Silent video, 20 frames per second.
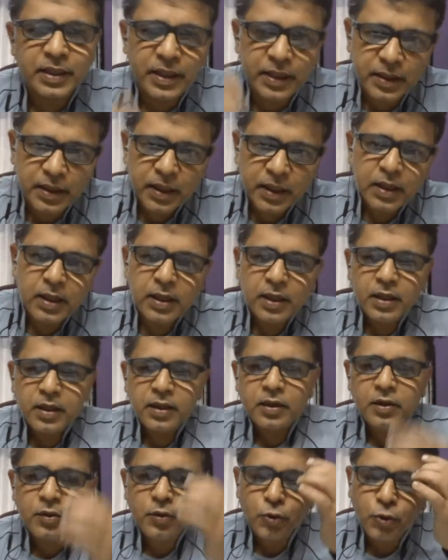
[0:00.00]
and then
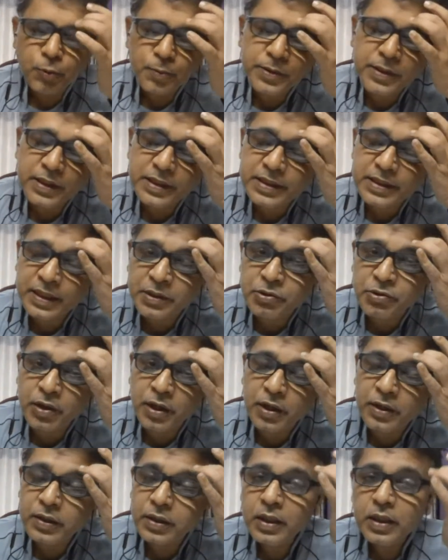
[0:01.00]
groups,
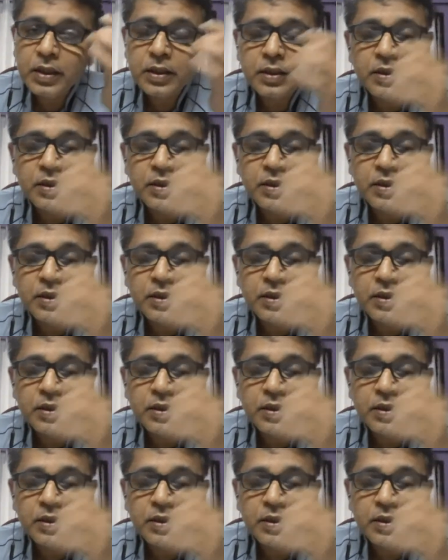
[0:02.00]
etc.,